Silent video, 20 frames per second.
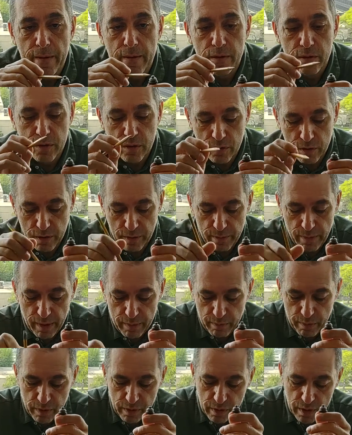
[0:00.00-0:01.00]
So
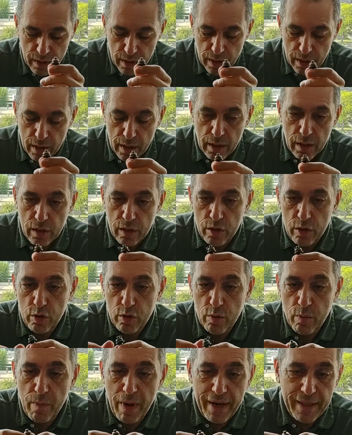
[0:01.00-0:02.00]
remember,
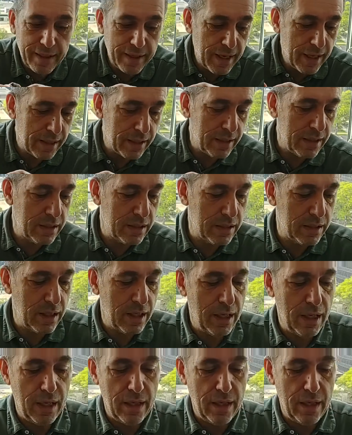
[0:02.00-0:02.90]
you might get this